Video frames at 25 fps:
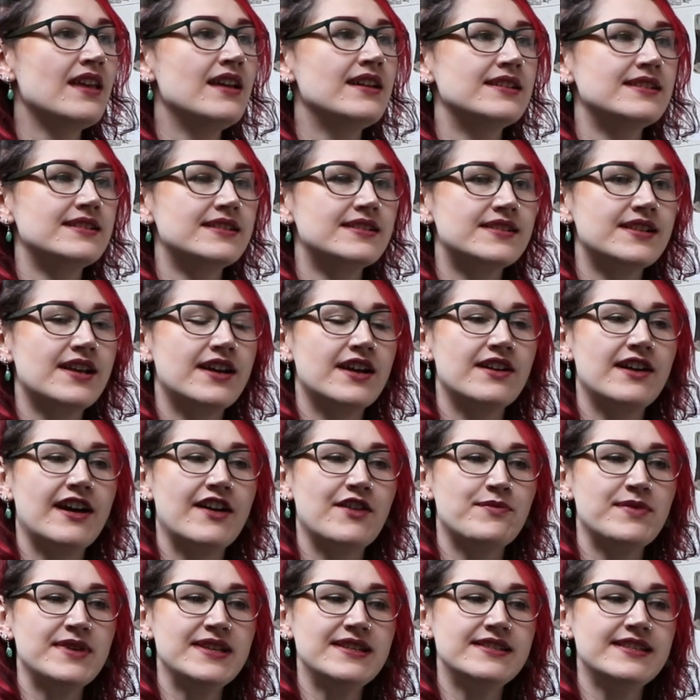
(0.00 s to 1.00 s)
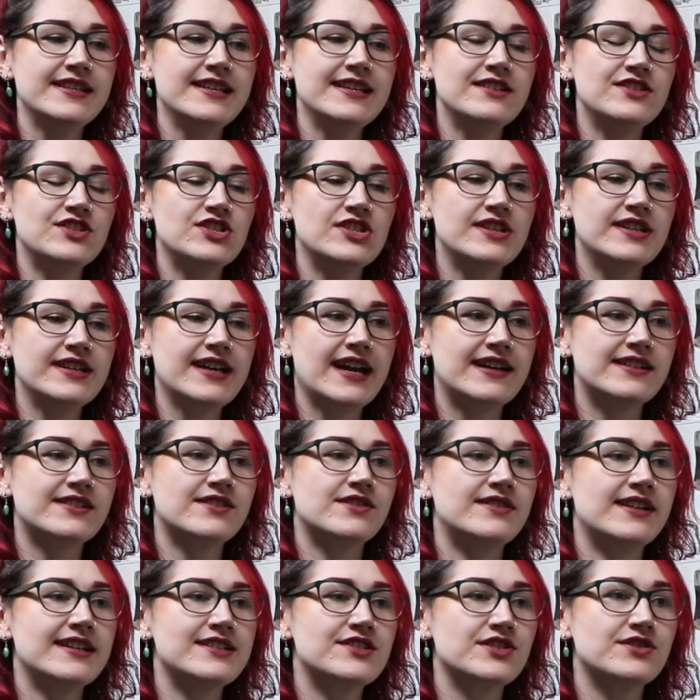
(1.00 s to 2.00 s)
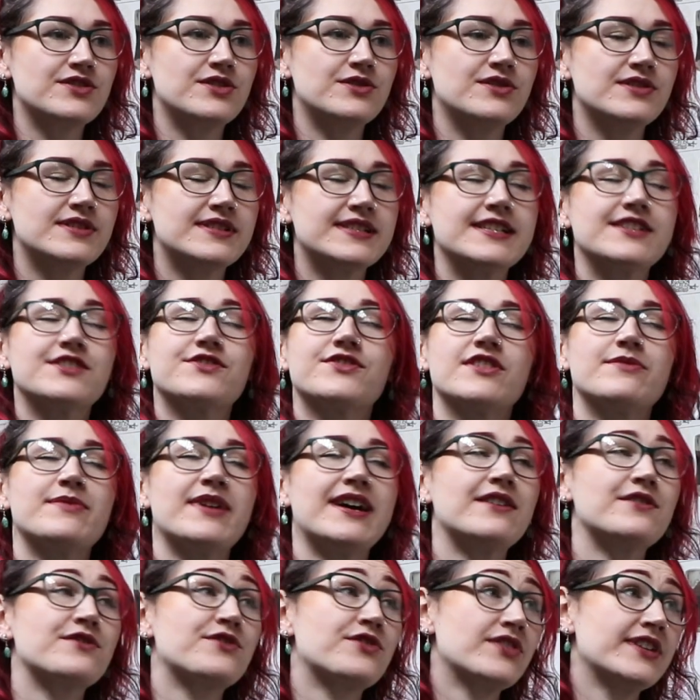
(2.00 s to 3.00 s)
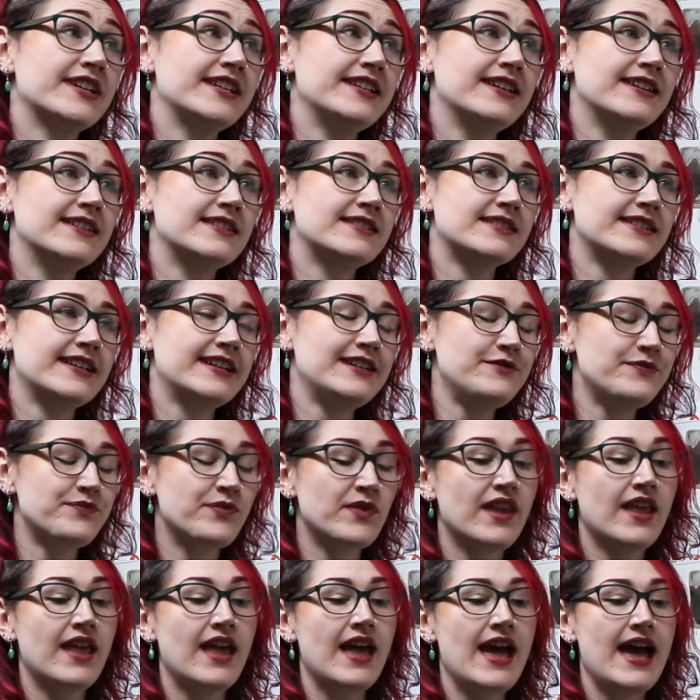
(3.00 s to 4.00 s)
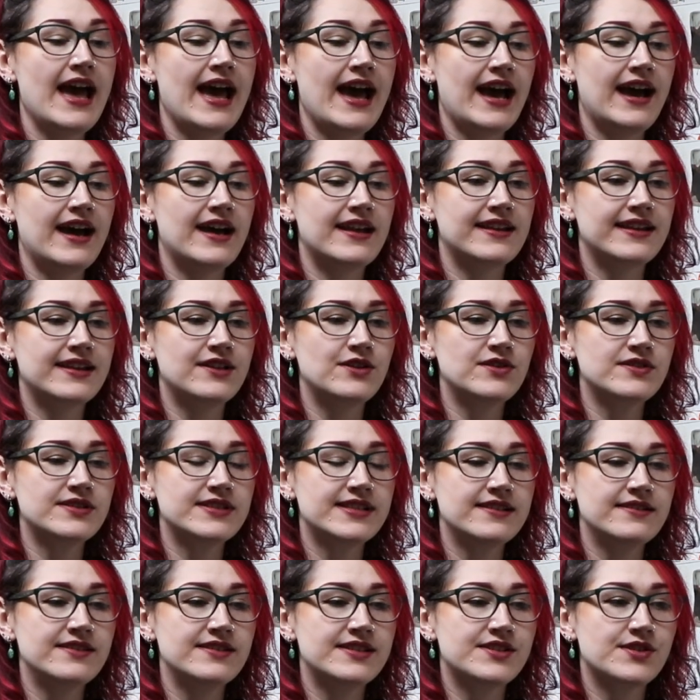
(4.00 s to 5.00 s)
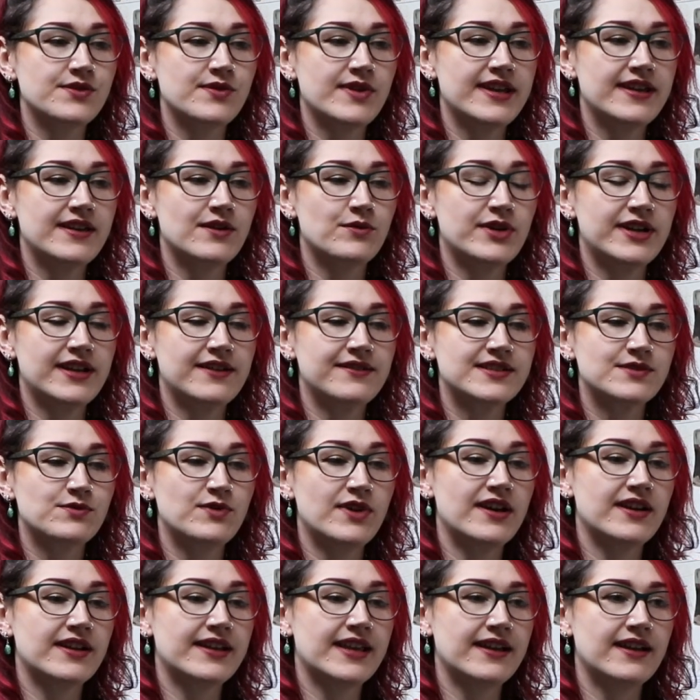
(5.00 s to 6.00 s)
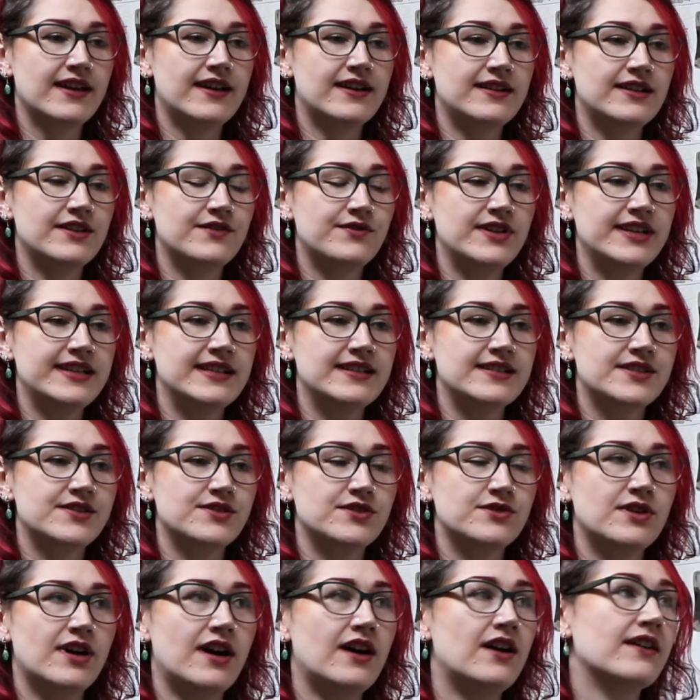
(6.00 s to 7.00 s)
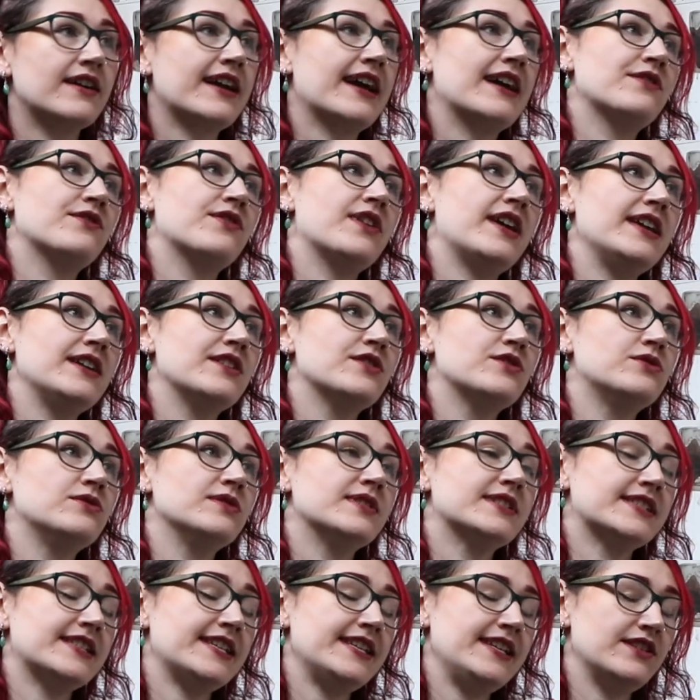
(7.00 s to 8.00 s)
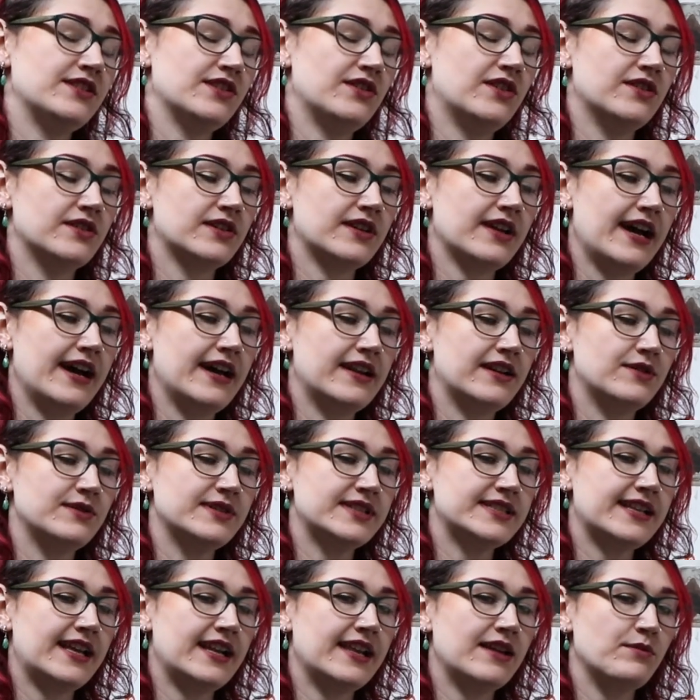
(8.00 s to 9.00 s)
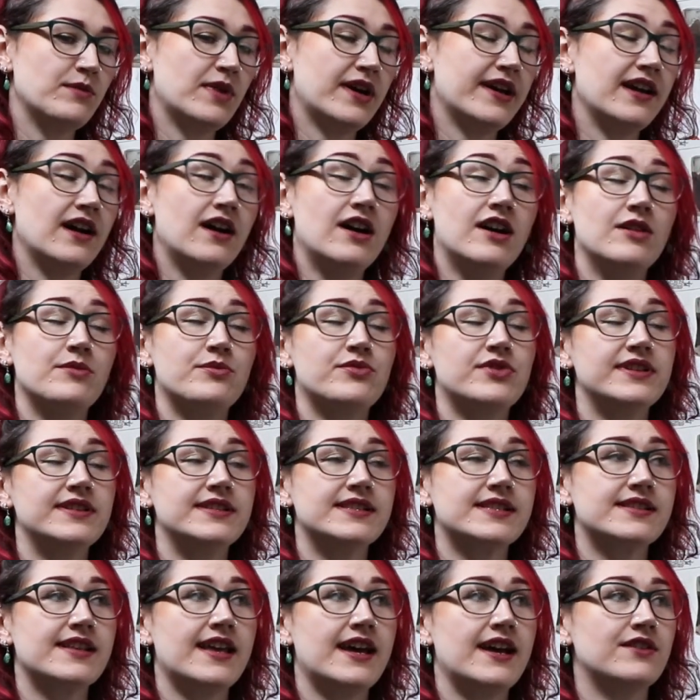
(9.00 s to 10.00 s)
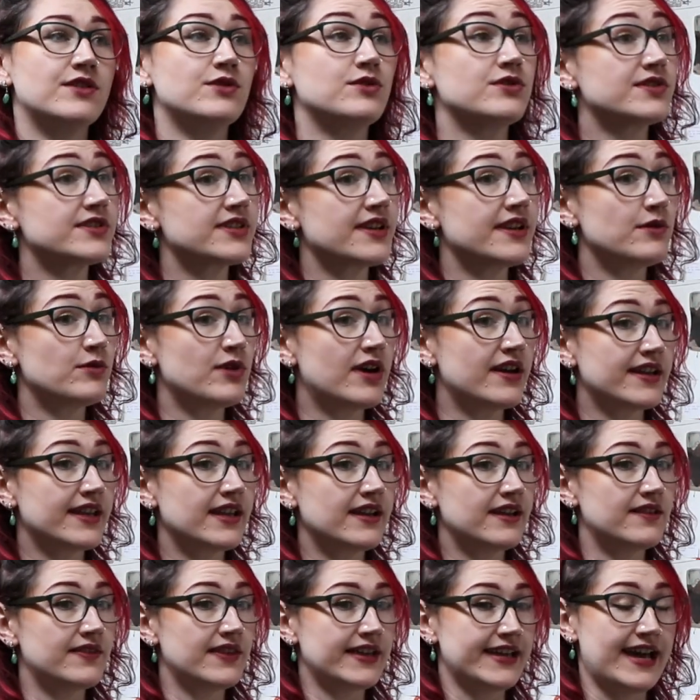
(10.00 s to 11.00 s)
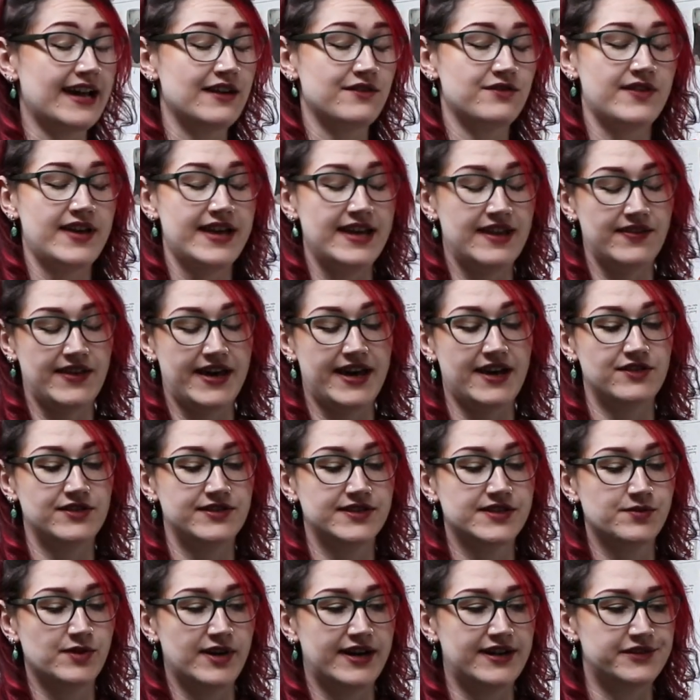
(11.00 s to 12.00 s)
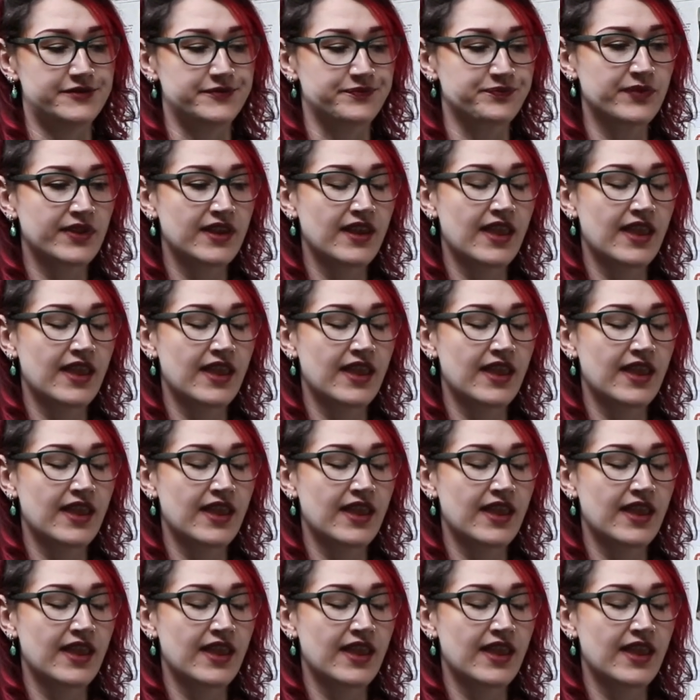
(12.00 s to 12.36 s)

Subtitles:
So I've been teaching adult leisure courses for about 3 years now, and I got into it when I was working at a lovely little art cafe called Sea Dog, and I was selling my art prints there and also working at the cafe there as well.